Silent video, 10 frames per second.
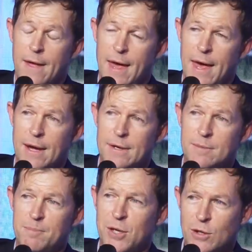
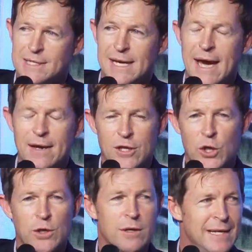And because he had the
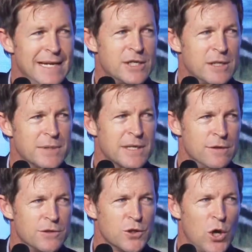good leadership
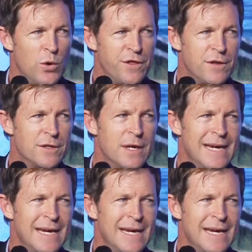skills to go with it,